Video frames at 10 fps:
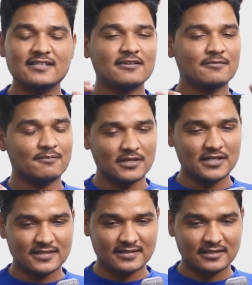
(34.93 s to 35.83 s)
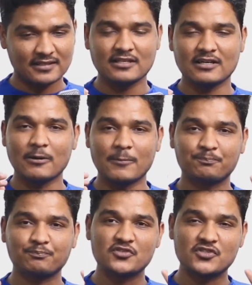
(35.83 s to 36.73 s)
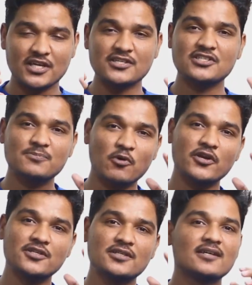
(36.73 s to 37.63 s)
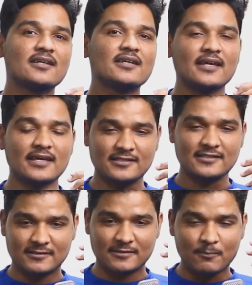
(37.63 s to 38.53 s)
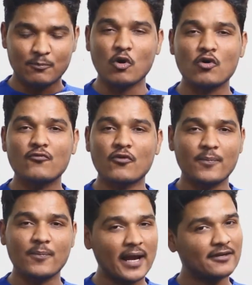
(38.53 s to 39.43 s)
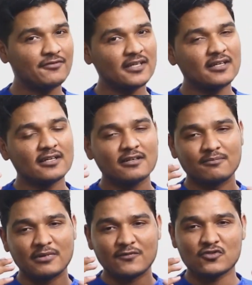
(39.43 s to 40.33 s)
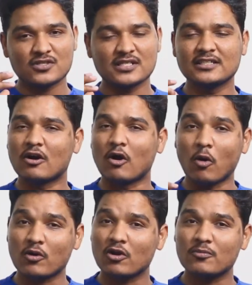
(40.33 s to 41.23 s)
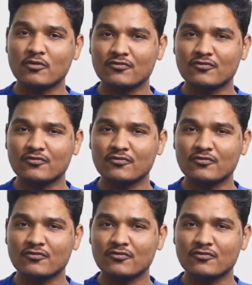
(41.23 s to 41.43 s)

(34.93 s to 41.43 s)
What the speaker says: Means the change in point is more for Bank Nifty. But if you see the overall move,